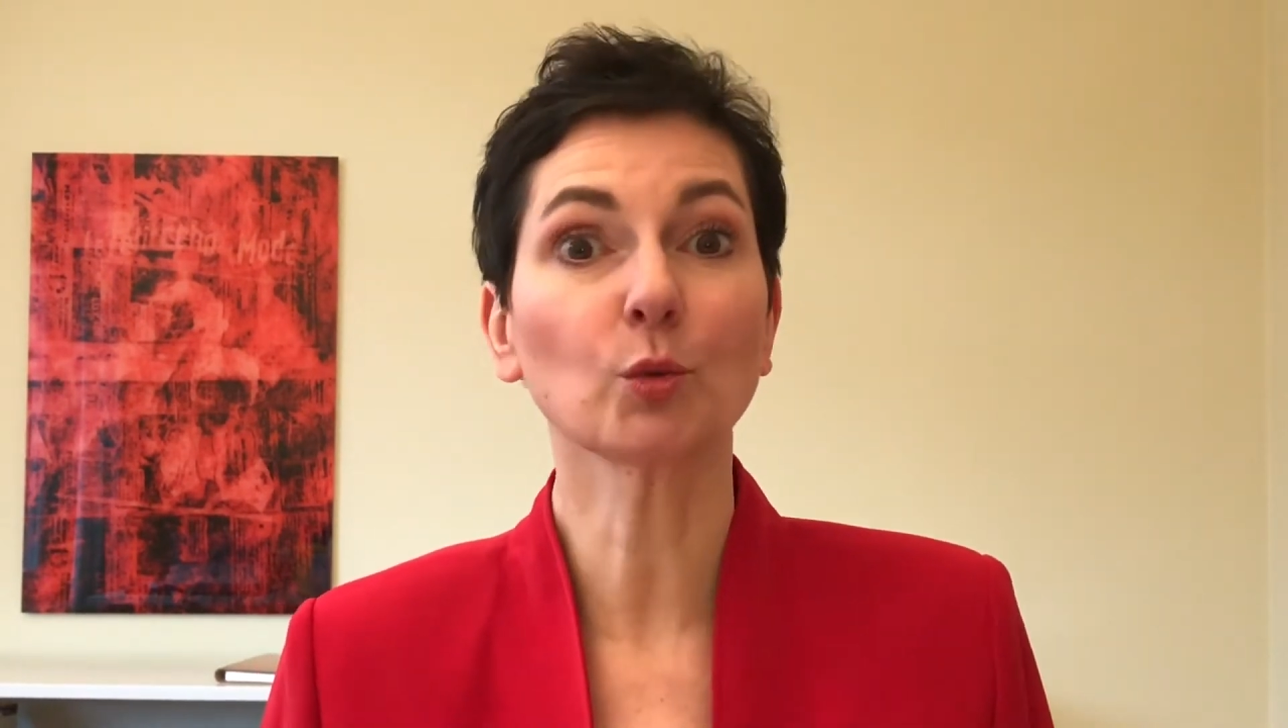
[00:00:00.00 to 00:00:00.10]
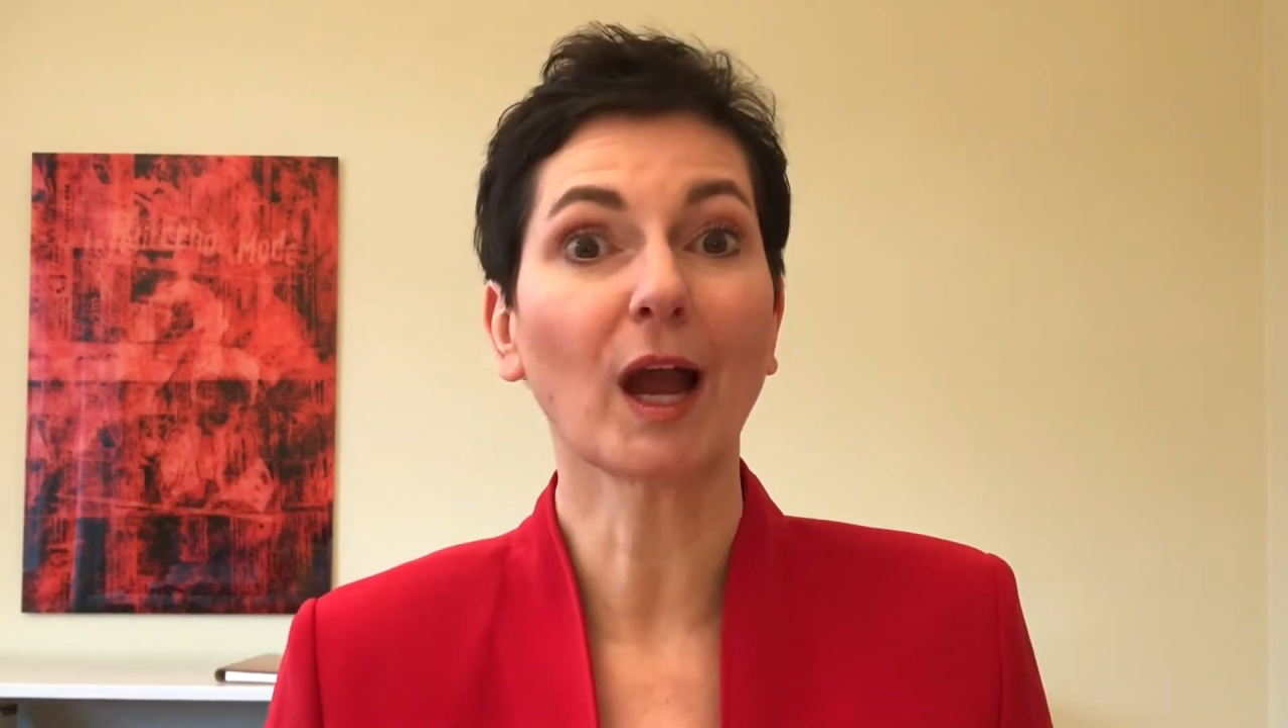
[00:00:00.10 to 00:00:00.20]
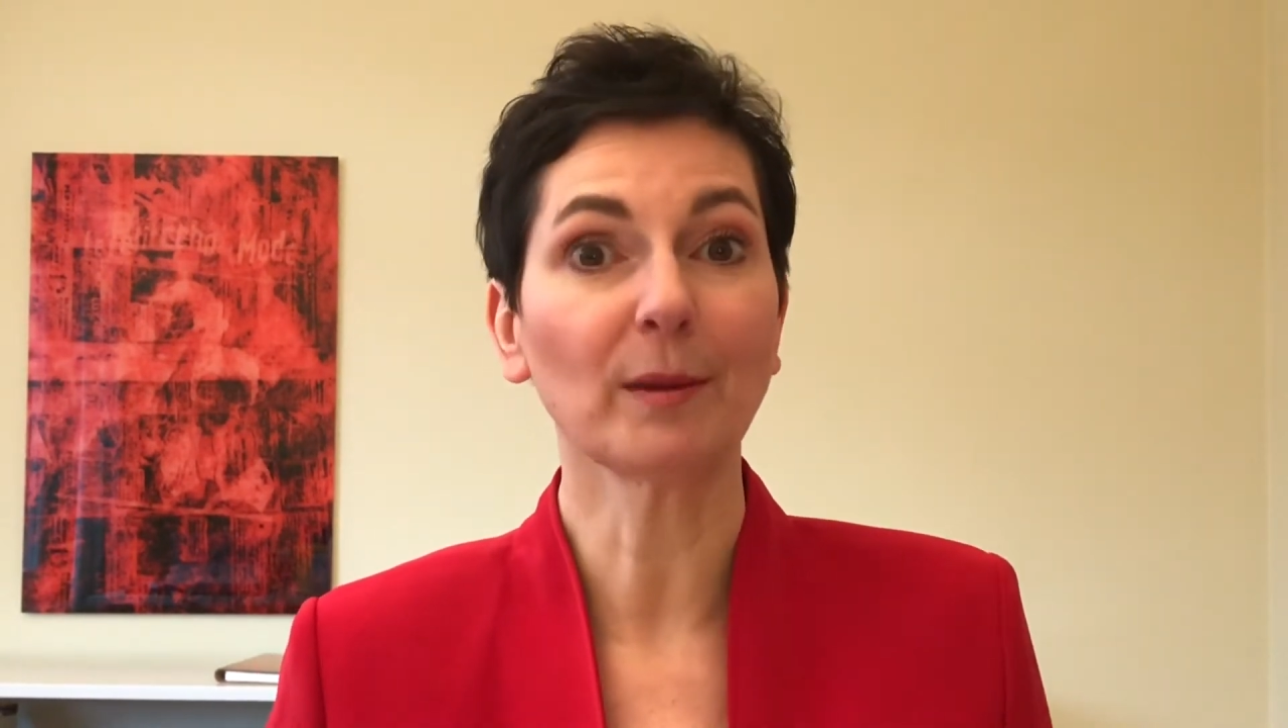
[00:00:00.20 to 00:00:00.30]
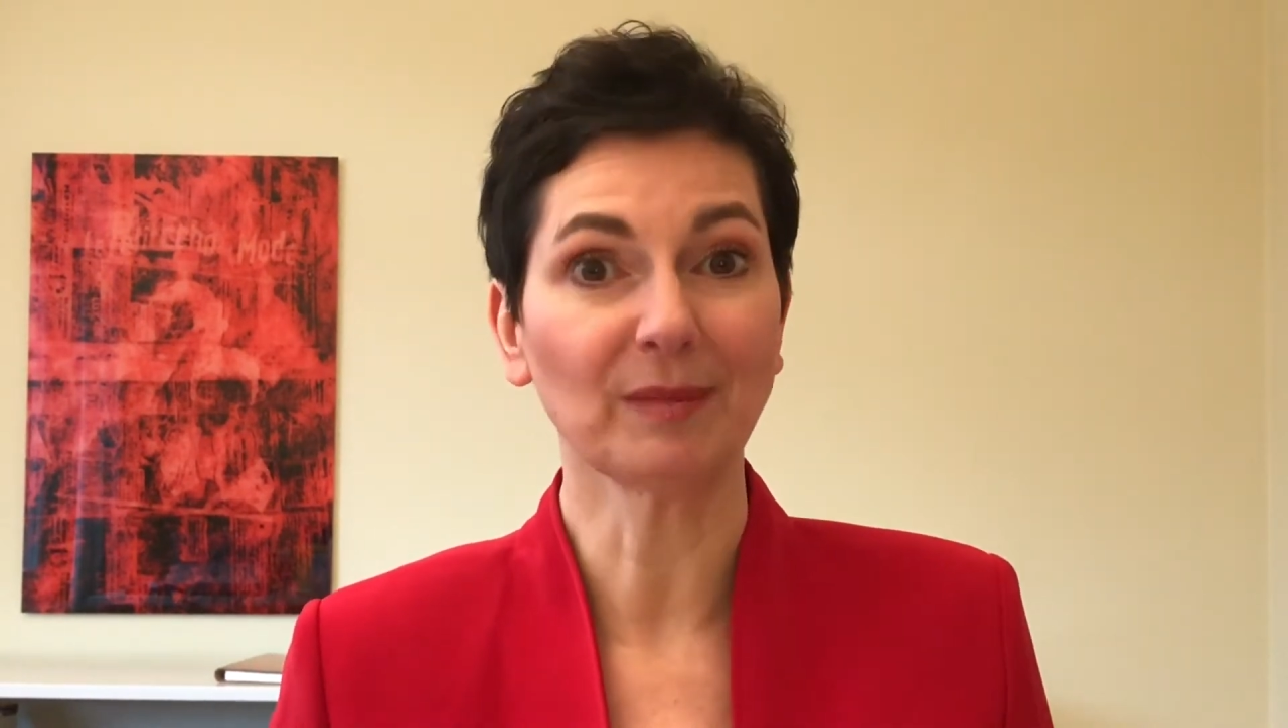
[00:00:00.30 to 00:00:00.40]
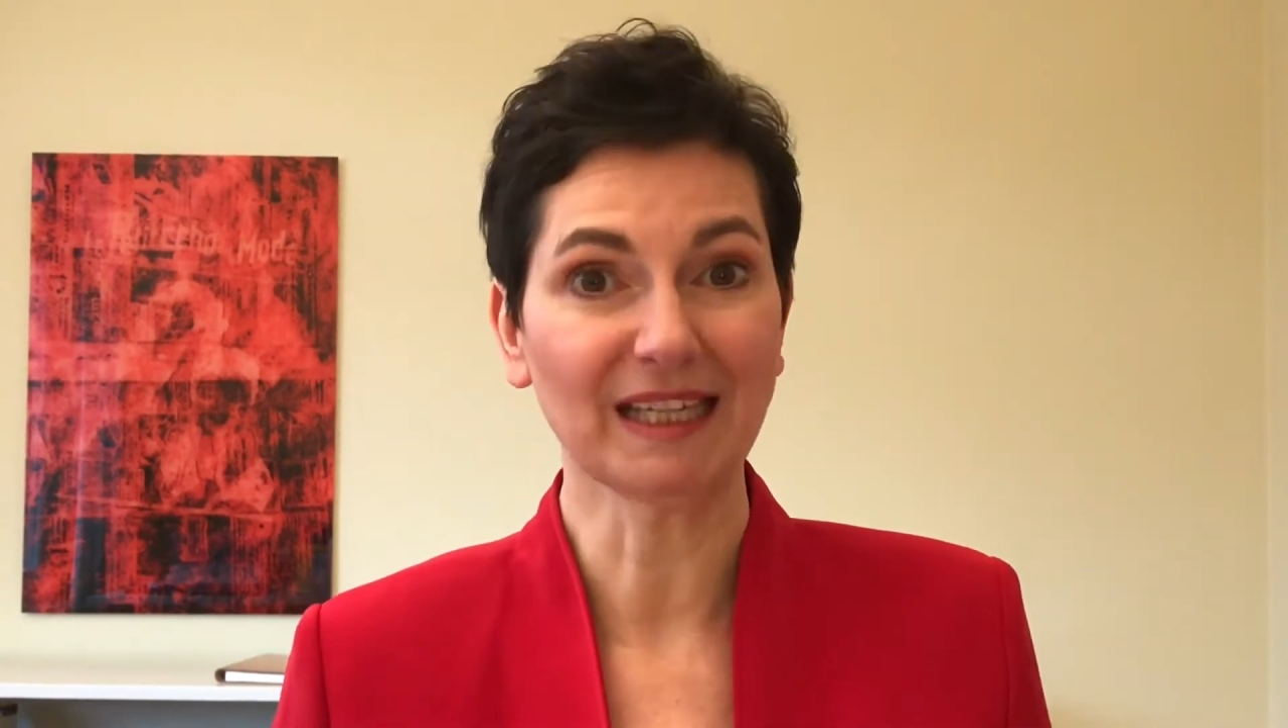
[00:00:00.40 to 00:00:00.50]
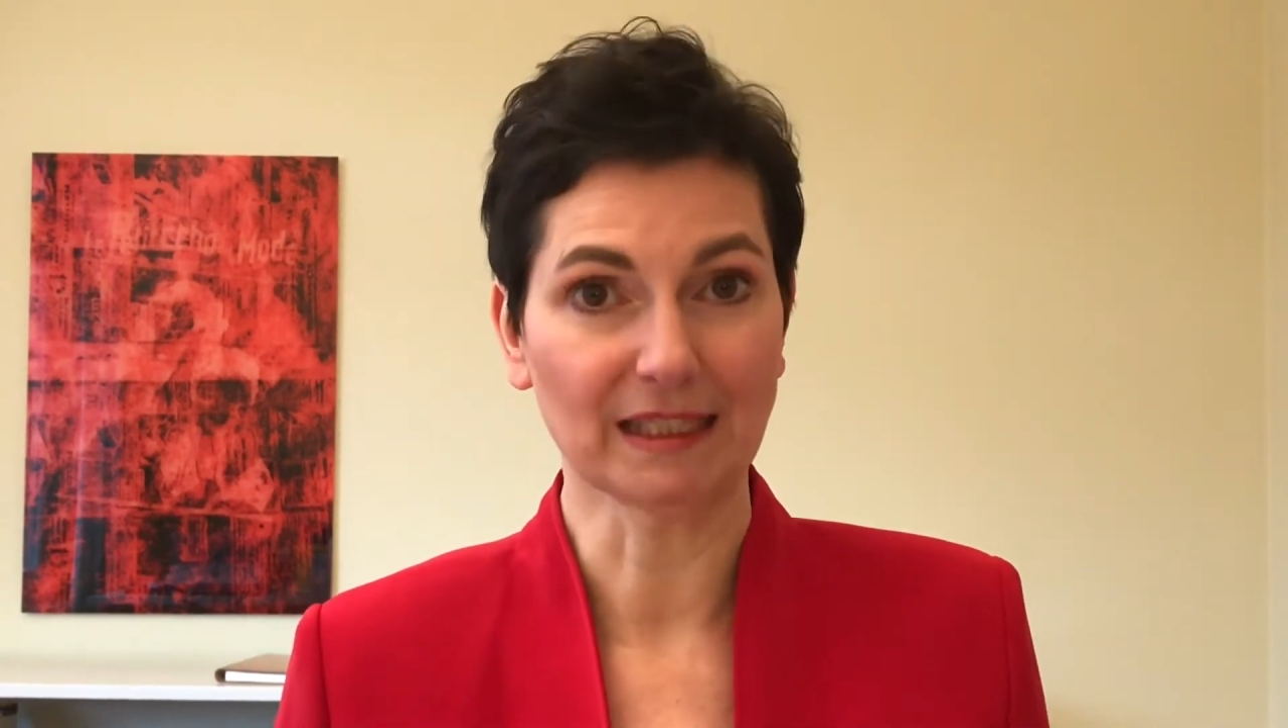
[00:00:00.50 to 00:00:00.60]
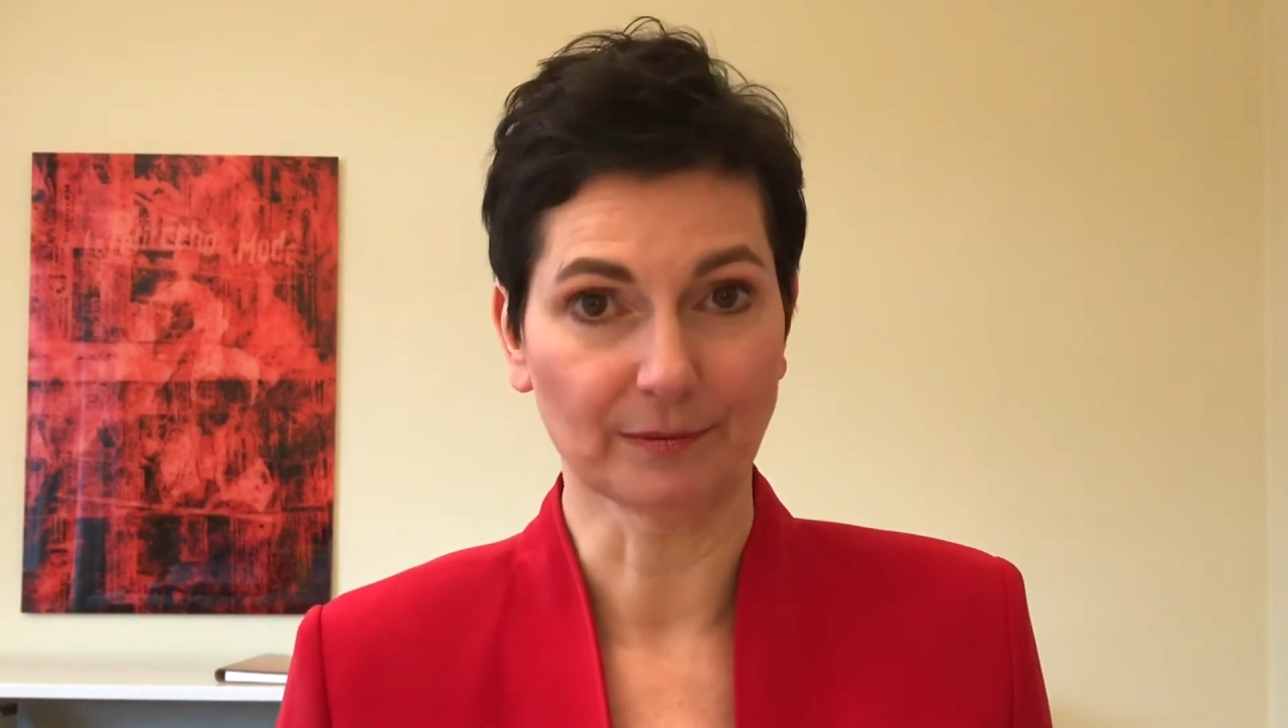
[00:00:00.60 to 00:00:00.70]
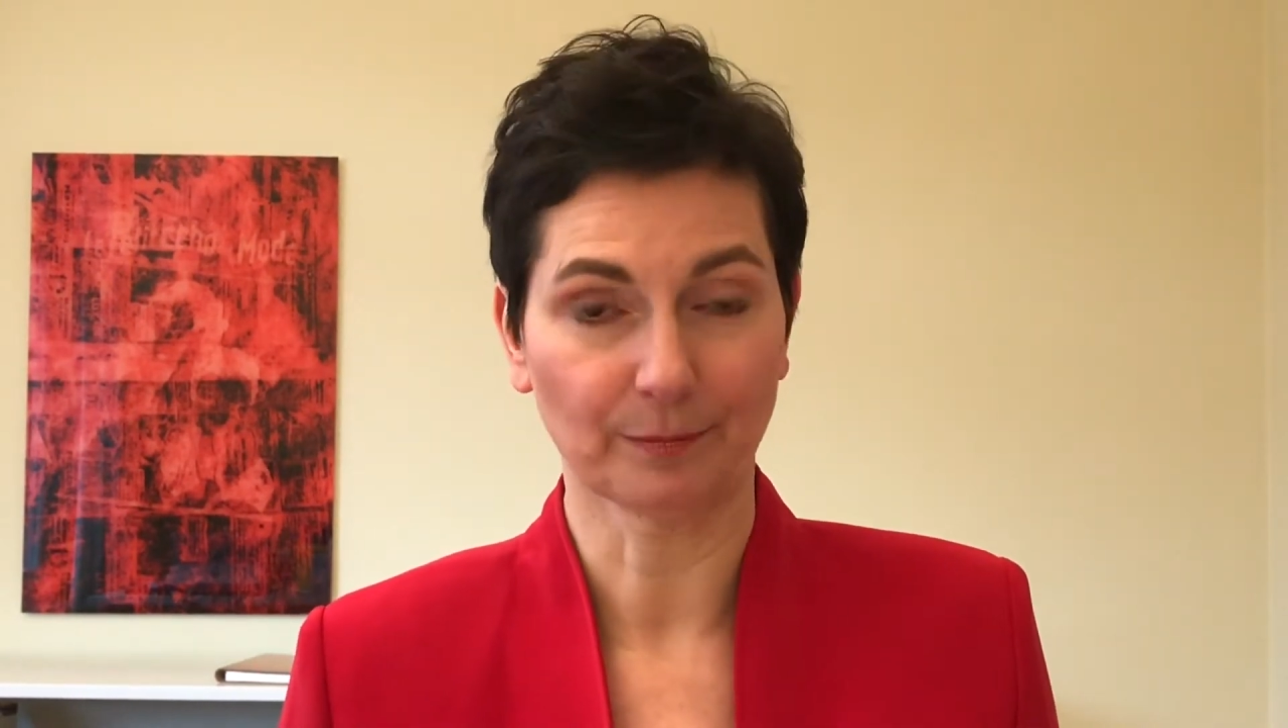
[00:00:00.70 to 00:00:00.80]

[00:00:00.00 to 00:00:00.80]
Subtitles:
I mean?